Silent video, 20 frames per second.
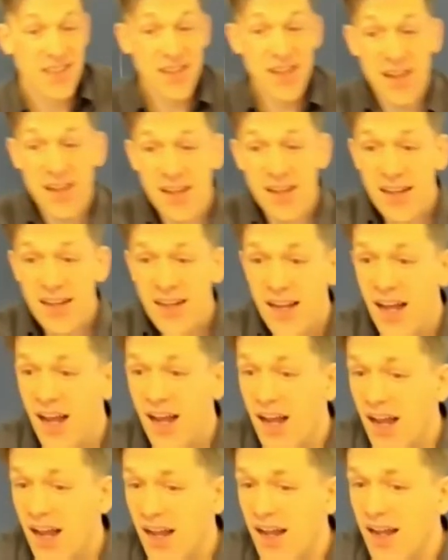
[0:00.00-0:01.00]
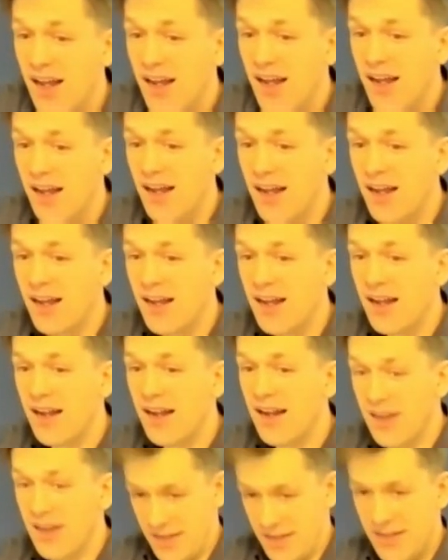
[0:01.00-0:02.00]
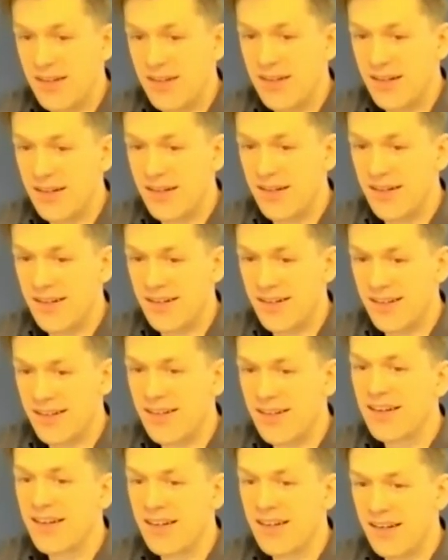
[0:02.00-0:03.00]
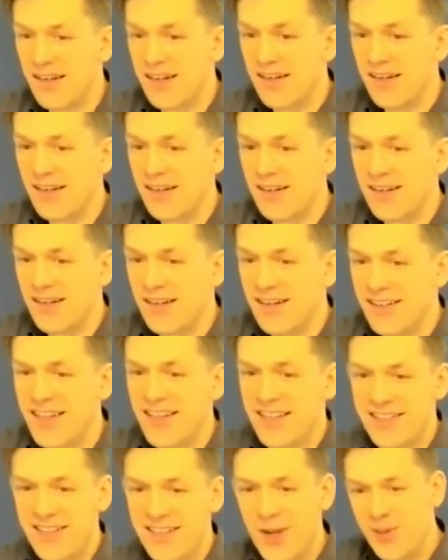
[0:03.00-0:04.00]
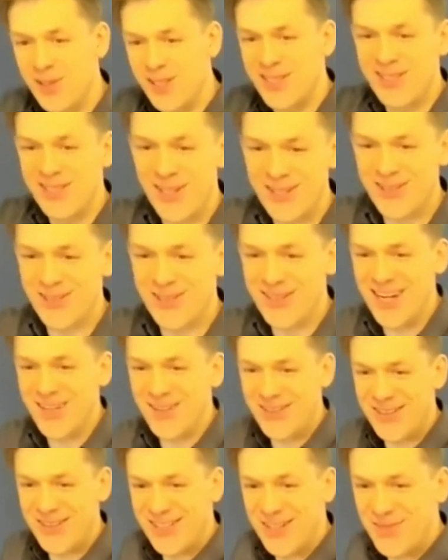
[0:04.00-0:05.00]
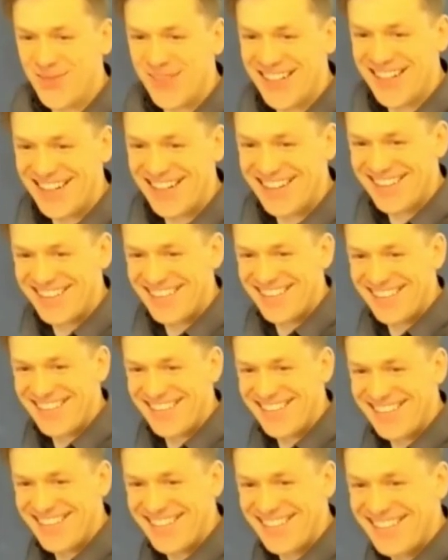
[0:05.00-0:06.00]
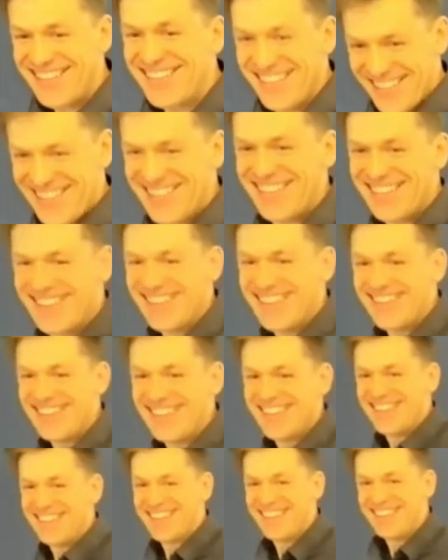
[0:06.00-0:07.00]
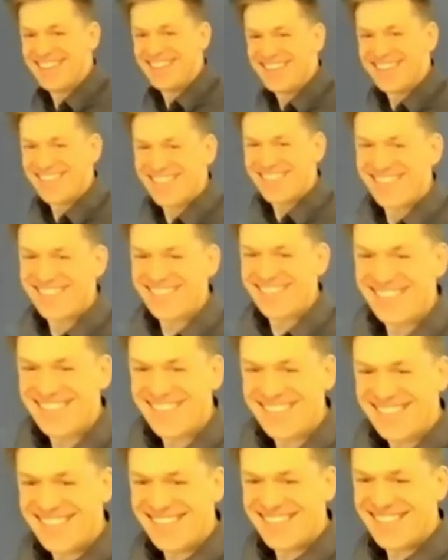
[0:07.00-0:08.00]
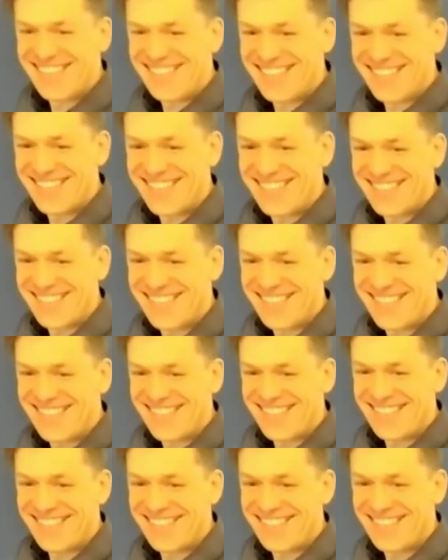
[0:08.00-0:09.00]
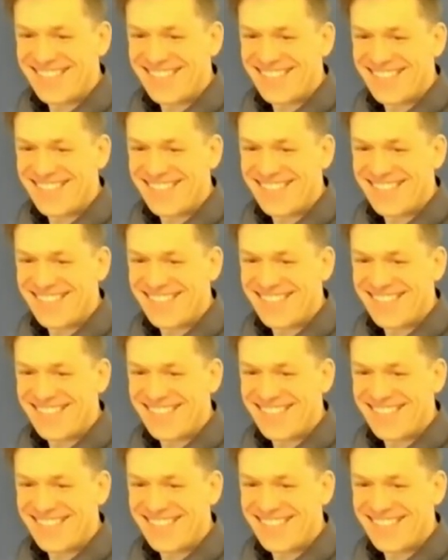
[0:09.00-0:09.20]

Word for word: related problem over Z2, uh, I have a counter example. Yes, I will discuss your country Yeah, but instead of monotonic groups, you have to, to take the uh, chains